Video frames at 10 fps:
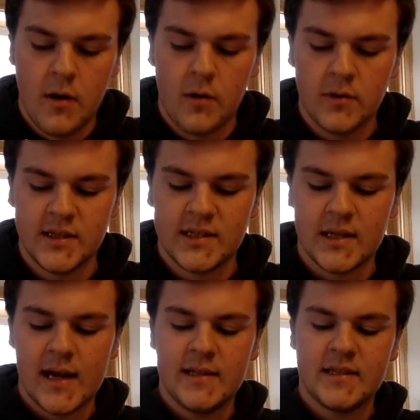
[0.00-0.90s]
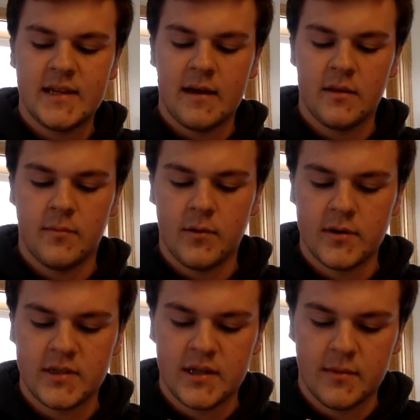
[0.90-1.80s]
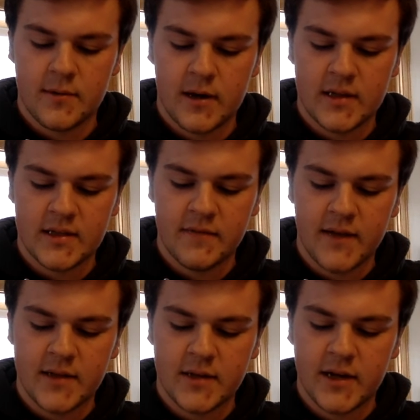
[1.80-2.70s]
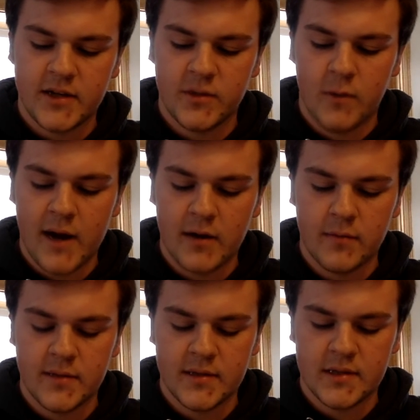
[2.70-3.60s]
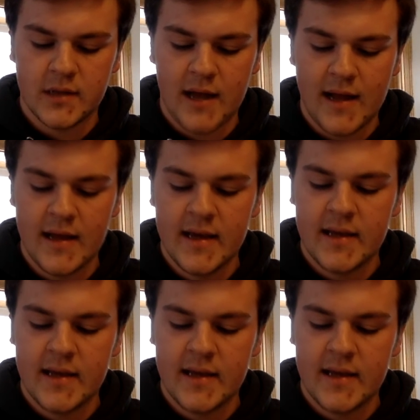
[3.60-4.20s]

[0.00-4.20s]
Holden slides it down the boards to DeBrusk and finds Krejci wide open in the slot.